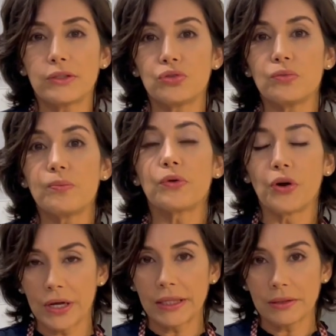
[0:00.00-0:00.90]
to
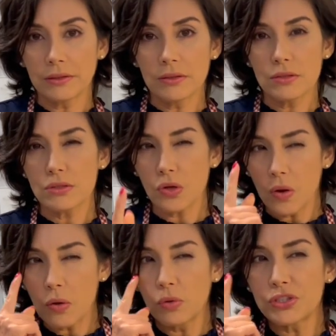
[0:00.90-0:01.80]
broil. So
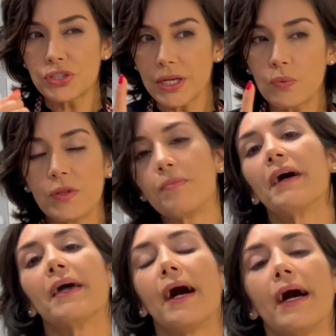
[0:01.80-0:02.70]
I will check with
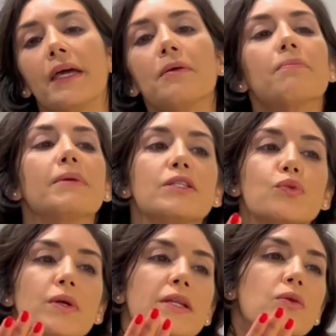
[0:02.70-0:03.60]
my eye
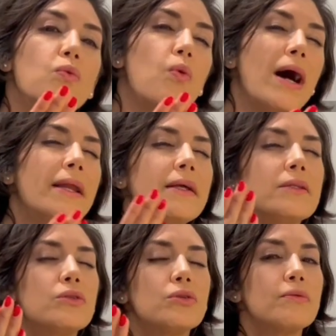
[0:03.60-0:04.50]
between 1
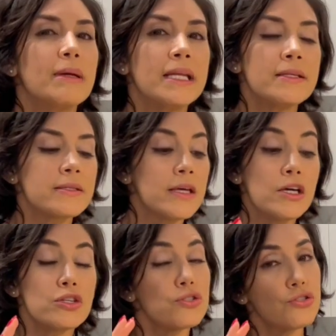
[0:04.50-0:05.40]
and 2 minutes
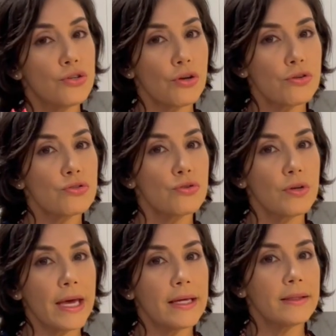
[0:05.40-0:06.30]
just to
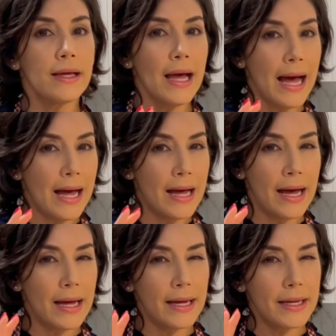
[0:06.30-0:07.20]
get
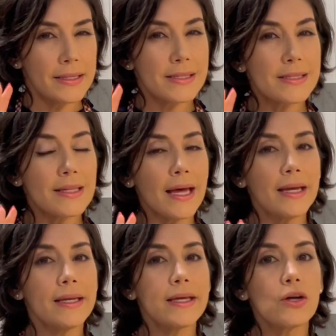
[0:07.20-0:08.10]
a
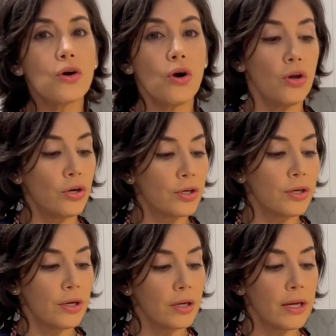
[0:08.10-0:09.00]
slightly
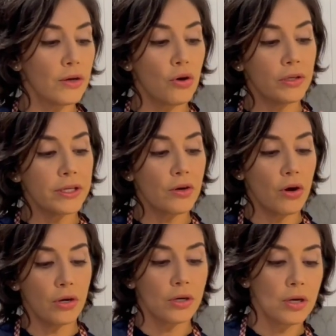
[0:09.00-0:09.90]
golden
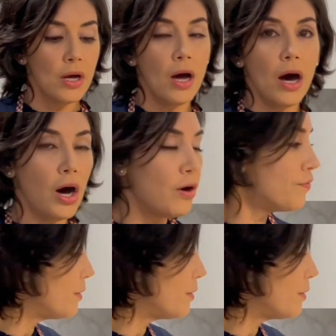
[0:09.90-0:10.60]
color of the